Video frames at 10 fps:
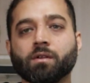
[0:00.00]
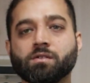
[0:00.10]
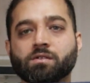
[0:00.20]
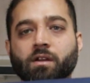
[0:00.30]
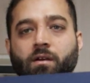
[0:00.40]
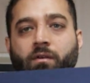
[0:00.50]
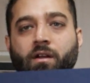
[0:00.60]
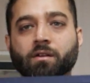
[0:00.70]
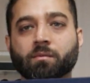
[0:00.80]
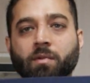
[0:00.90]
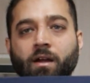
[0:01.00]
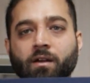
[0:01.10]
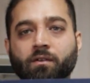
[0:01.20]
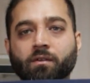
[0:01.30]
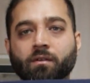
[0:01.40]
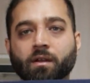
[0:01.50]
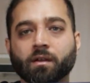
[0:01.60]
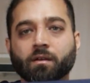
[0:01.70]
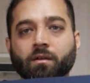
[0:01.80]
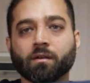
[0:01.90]
just like a regular box,
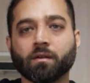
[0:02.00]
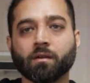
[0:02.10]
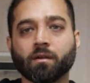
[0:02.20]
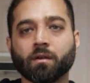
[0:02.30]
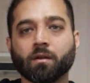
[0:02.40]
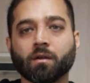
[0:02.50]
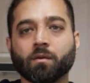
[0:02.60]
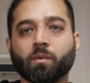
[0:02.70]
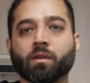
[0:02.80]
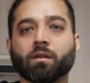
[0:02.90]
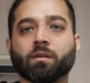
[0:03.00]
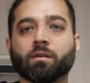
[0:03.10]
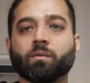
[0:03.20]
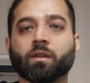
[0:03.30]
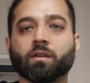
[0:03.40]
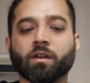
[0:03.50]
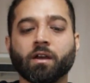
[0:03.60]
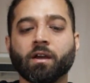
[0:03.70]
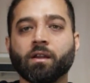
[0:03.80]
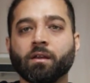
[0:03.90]
like with a
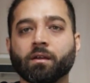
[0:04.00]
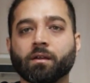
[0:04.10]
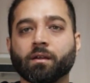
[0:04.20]
lid,